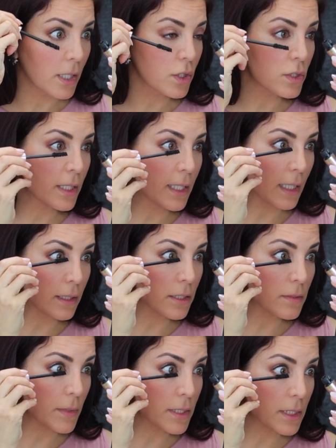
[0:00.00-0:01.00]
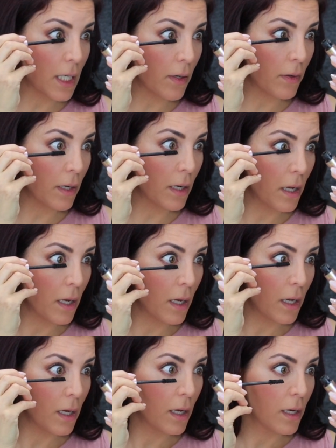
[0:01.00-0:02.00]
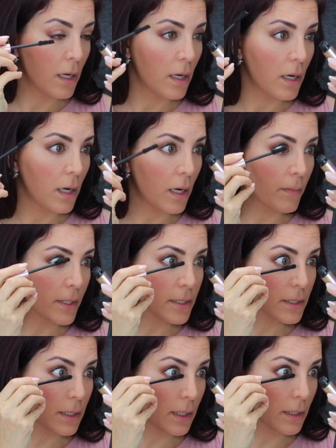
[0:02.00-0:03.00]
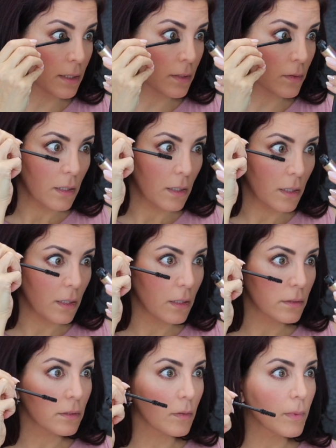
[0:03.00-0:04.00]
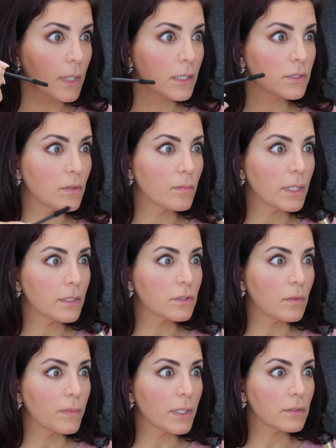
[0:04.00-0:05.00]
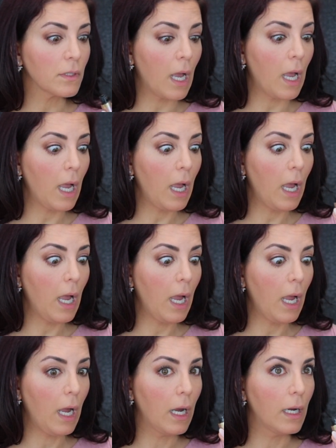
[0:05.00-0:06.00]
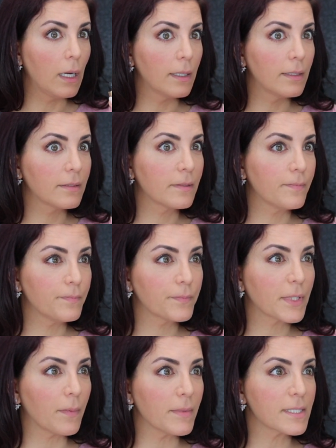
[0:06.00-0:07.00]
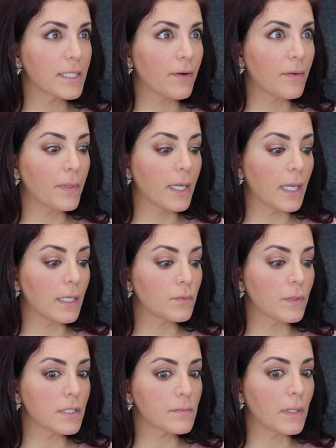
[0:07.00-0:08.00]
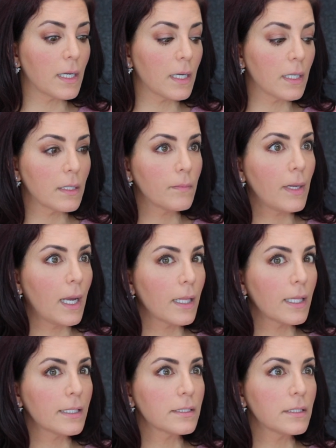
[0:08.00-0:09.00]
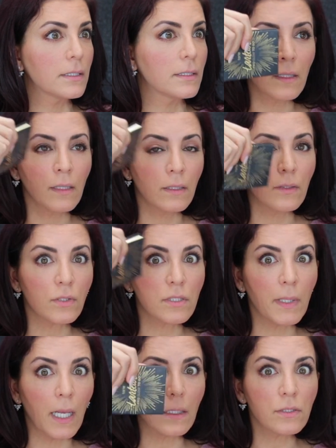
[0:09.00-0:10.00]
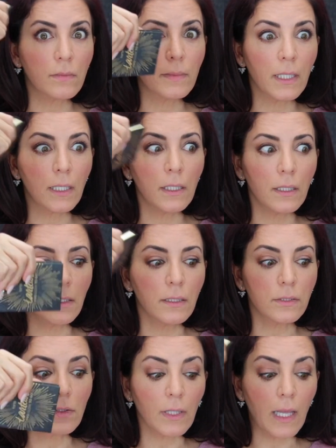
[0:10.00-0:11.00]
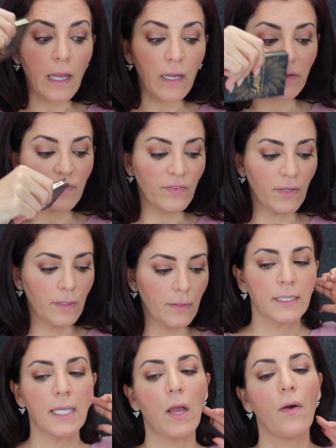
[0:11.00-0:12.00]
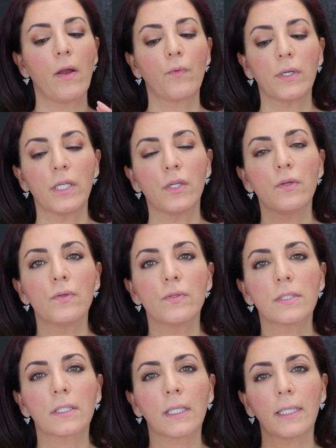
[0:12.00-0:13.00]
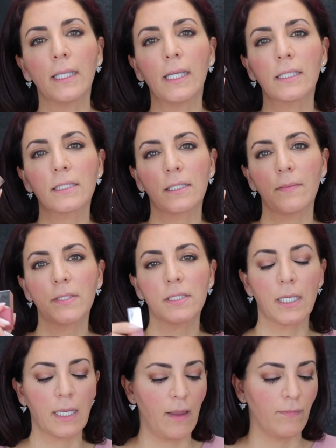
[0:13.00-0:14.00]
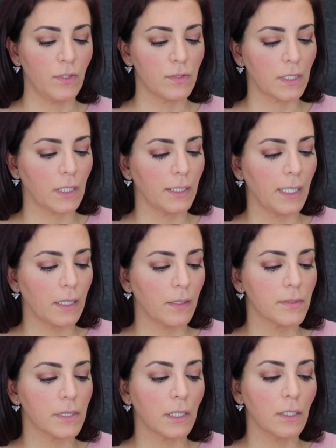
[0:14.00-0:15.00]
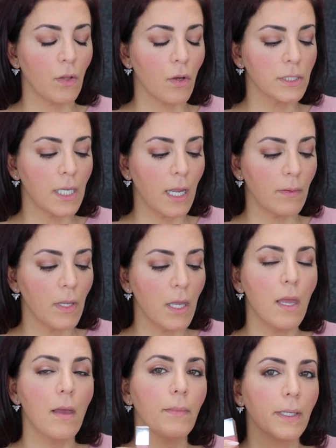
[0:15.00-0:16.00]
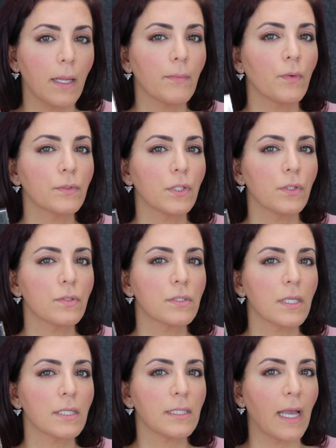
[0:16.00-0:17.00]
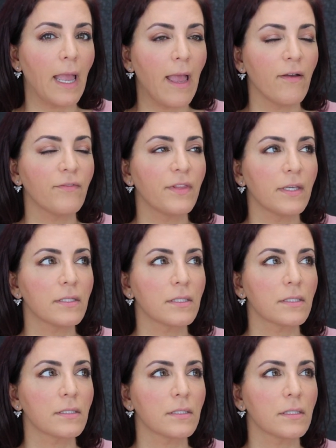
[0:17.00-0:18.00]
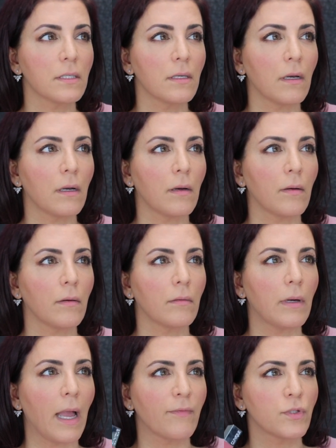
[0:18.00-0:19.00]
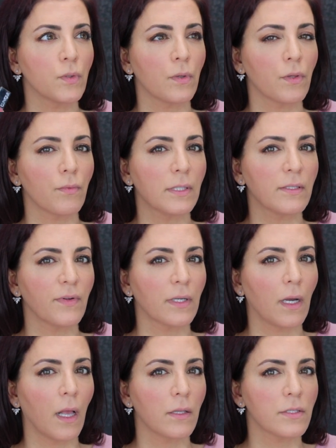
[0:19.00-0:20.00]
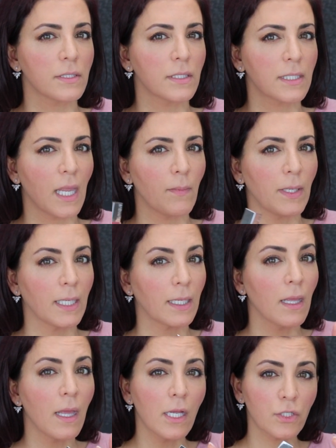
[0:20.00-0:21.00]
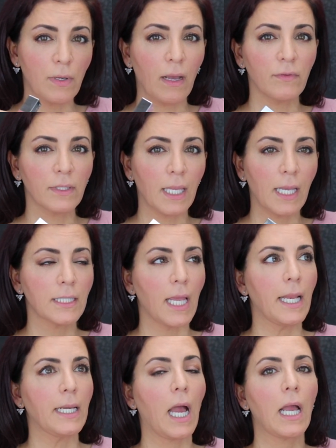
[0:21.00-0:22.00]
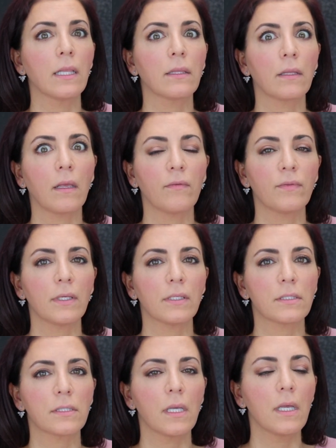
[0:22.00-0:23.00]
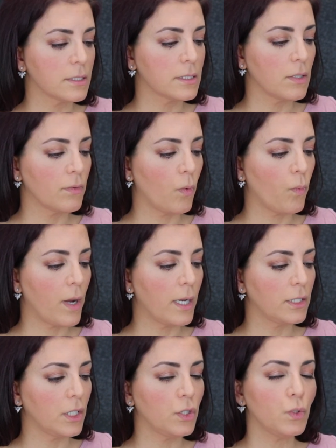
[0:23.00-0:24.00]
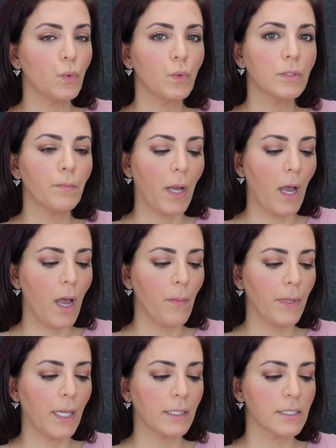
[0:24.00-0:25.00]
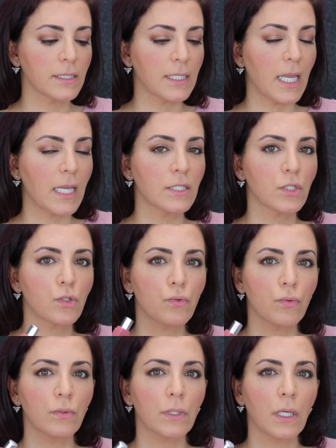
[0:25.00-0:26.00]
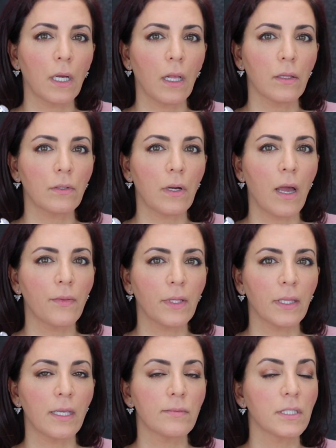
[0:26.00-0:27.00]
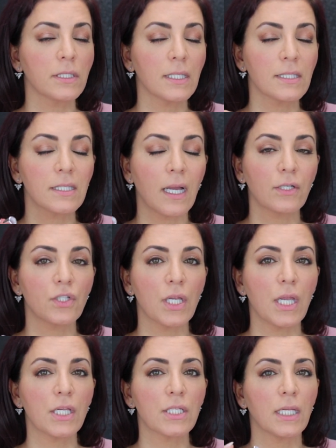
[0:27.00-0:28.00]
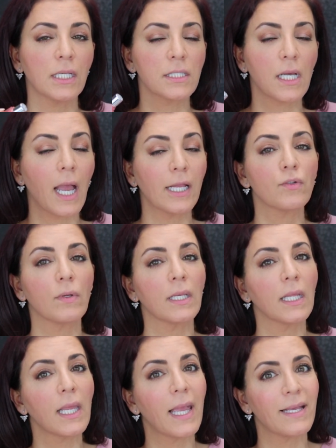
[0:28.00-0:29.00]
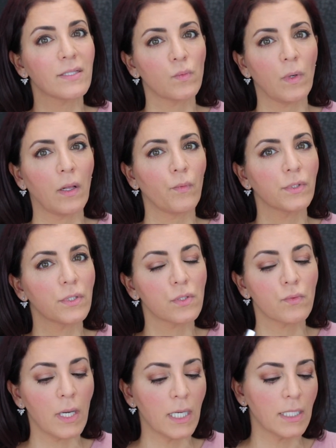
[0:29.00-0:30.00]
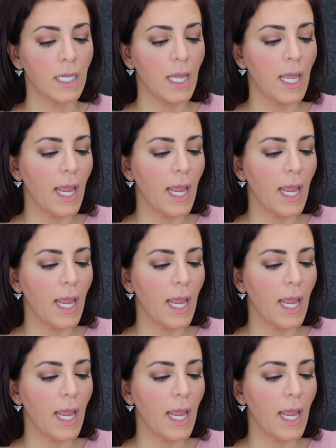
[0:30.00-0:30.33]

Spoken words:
I usually get this mascara on my skin. Don't blink, don't blink, don't blink. Ah! Got mascara on my hand. Where's my palette? Don't smile, don't blink, don't laugh. Now I want to use Clinique's lipstick. I haven't used a Clinique lipstick in a long time, but I'm going to use this. I have this, I have 2 or 3 different colors. This came in a travel kit, and I love this. 01 Nude Pop. It stays true to color on the lips. It does not change, and it's hydrating as well, which is great.